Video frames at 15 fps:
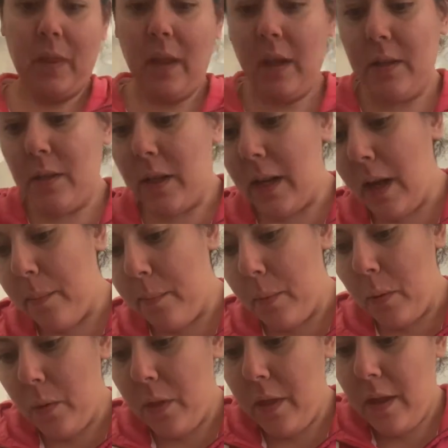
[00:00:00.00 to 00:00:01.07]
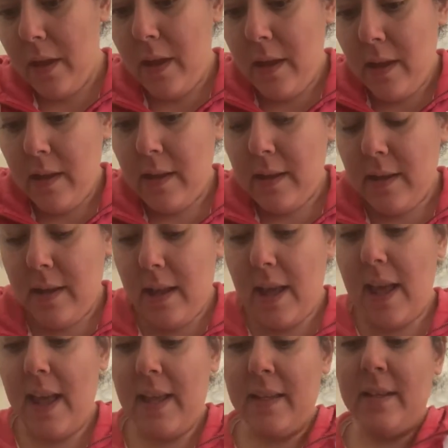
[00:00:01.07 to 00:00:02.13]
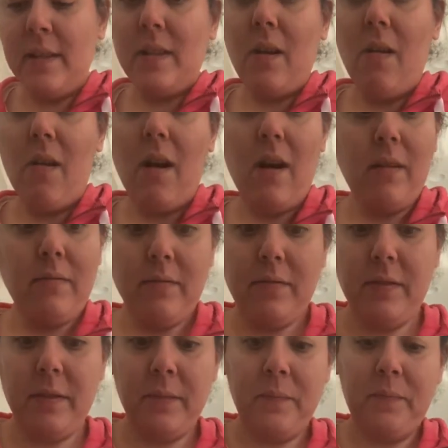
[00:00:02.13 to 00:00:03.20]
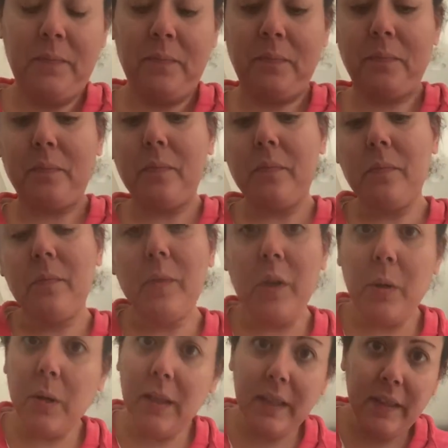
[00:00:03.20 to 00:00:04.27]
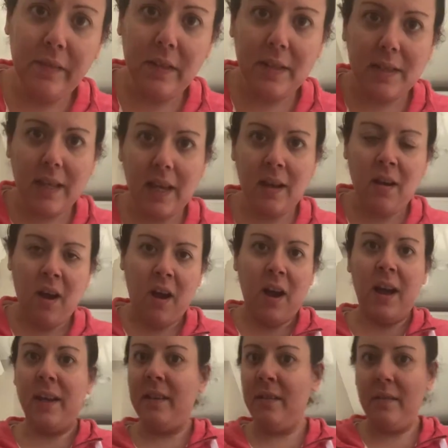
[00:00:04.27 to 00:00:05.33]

So cut both ends off. You can leave the skin on.